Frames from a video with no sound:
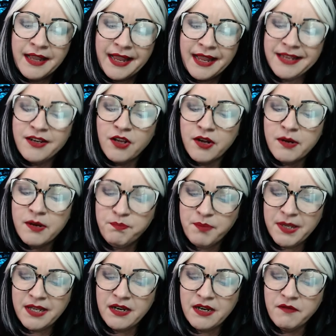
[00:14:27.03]
end on a
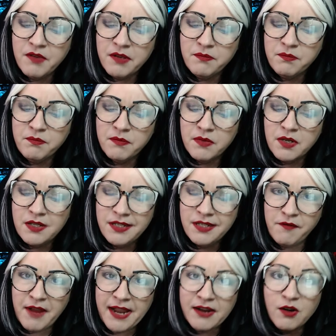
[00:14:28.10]
bit of a
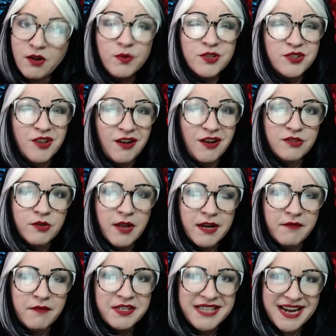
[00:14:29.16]
cliffhanger, which is also
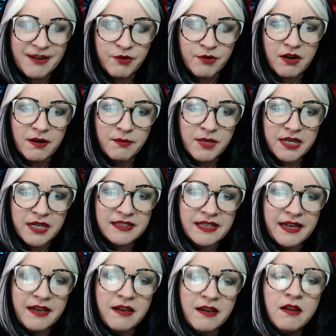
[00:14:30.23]
kind of a downer, I'm going to
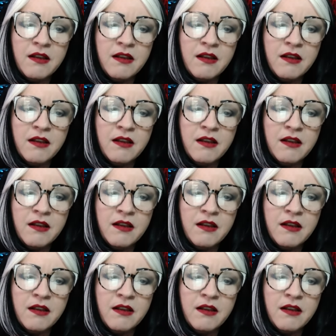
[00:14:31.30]
say.